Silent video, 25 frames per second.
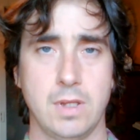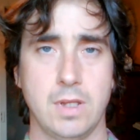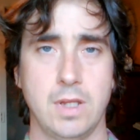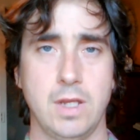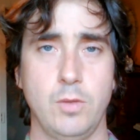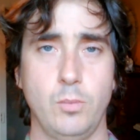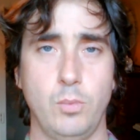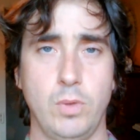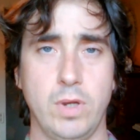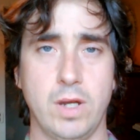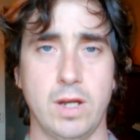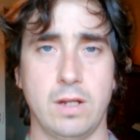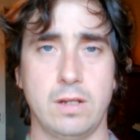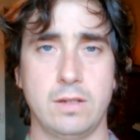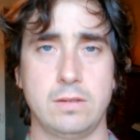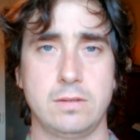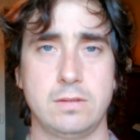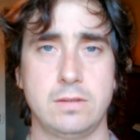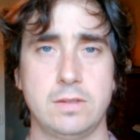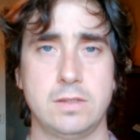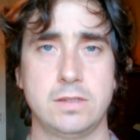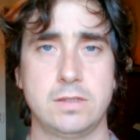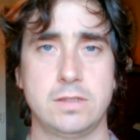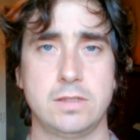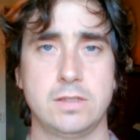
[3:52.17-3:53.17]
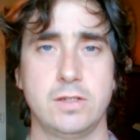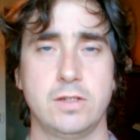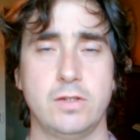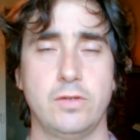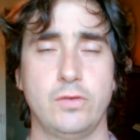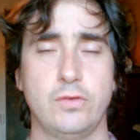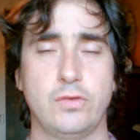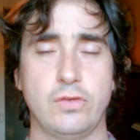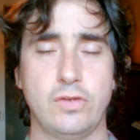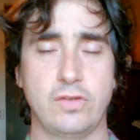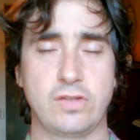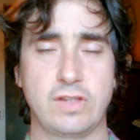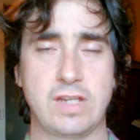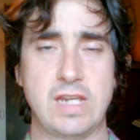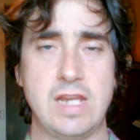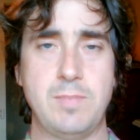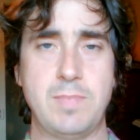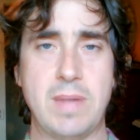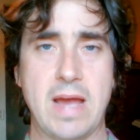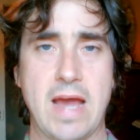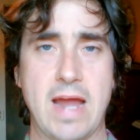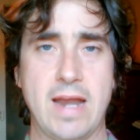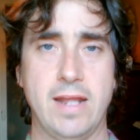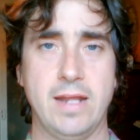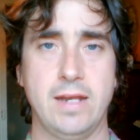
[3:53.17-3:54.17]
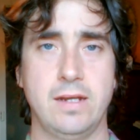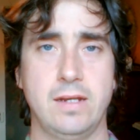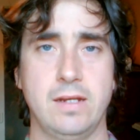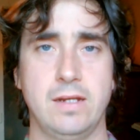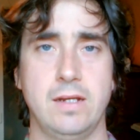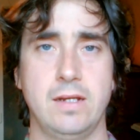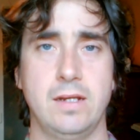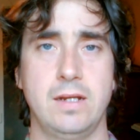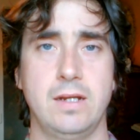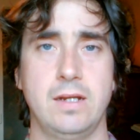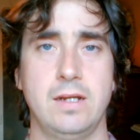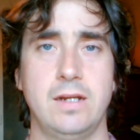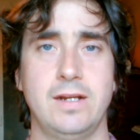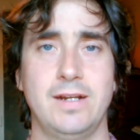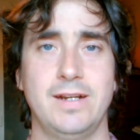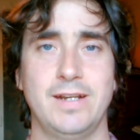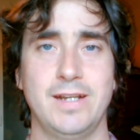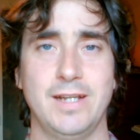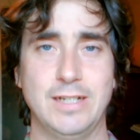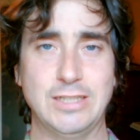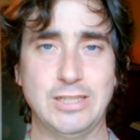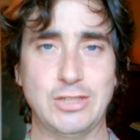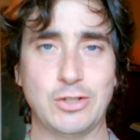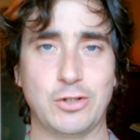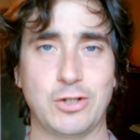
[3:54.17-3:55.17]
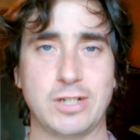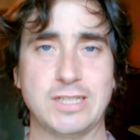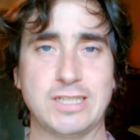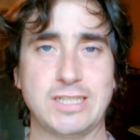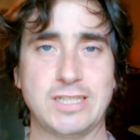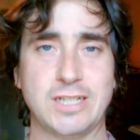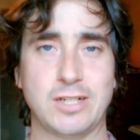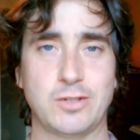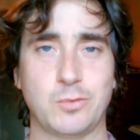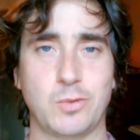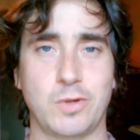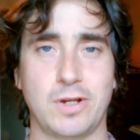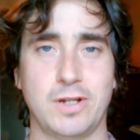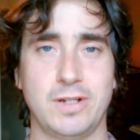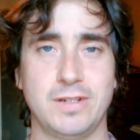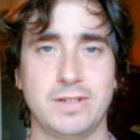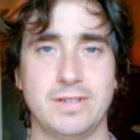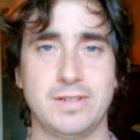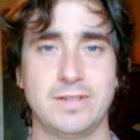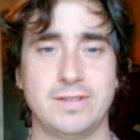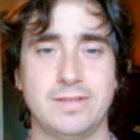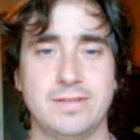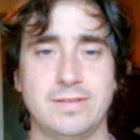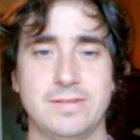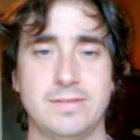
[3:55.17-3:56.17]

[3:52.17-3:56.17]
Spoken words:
It will. So just keep at it. Enjoy a shared world.